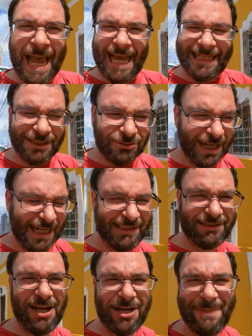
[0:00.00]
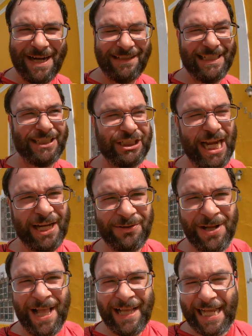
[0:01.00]
And that's what I like to talk about on this
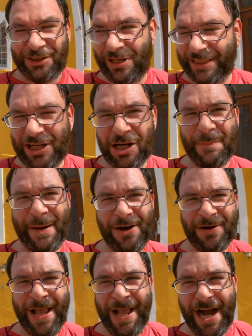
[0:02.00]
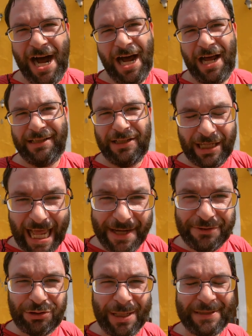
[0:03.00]
channel. That's what I talk about on the
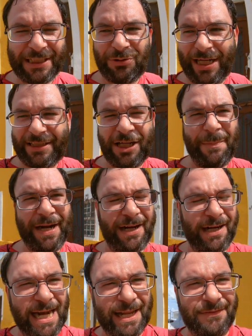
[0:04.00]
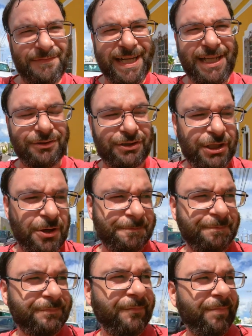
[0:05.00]
live streams. That's what I talk about in a lot of the videos. So
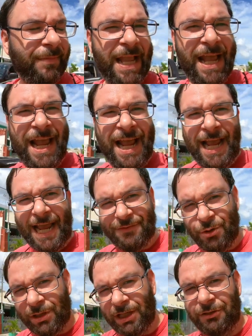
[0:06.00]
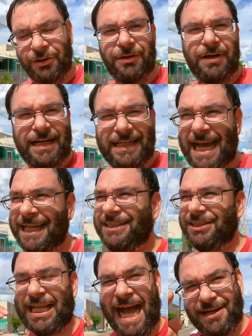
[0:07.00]
if you want to learn not
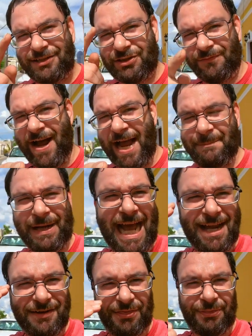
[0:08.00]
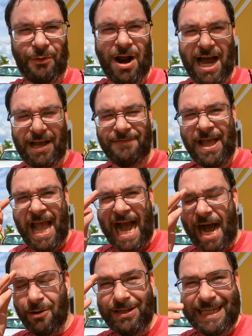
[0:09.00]
just how to survive, but how to thrive,
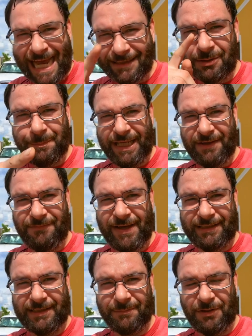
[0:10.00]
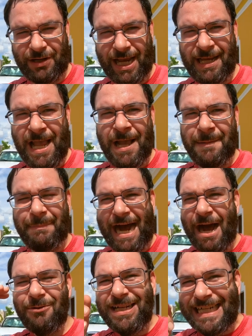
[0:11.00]
how not to be a victim, okay? But
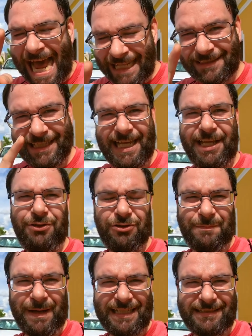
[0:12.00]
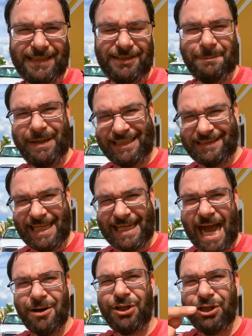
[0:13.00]
how not to get used by the system, but instead
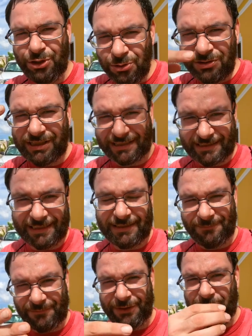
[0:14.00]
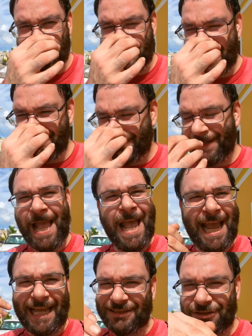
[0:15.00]
how to use the system for your benefit
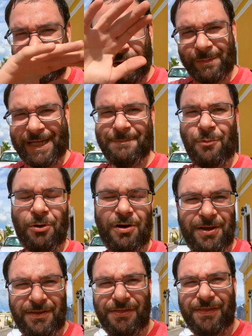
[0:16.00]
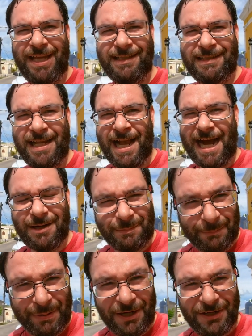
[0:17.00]
and so many more other things, how to
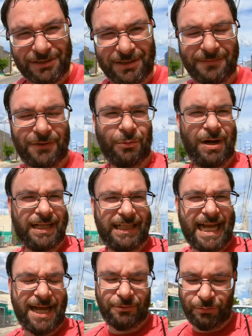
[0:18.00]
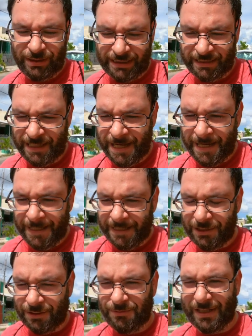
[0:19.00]
prepare yourself correctly, how to really,
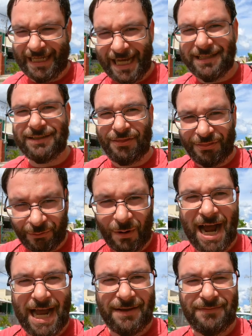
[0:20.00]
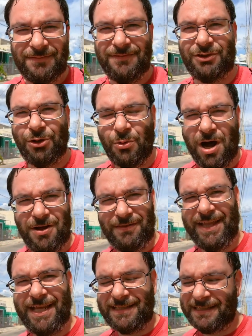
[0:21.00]
you know, again, thrive through all
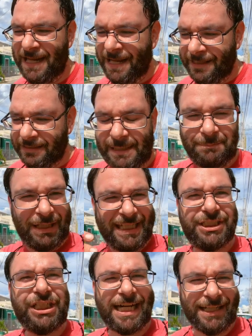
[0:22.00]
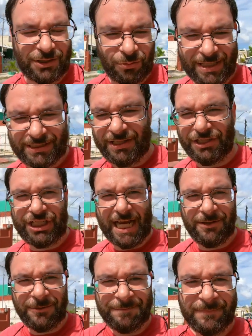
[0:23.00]
this, then please check out the rest of the
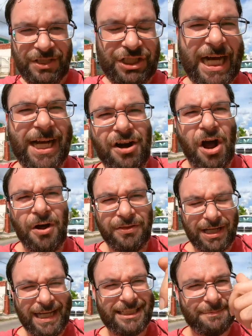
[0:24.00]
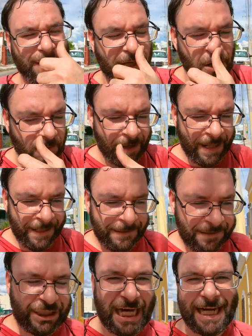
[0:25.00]
channel. Check out all the links below.
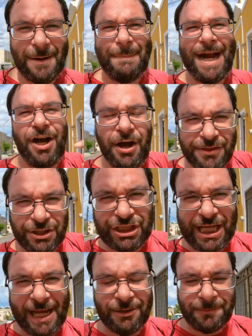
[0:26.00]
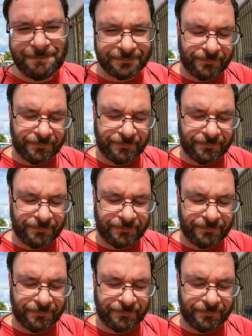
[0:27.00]
Check out my other channel.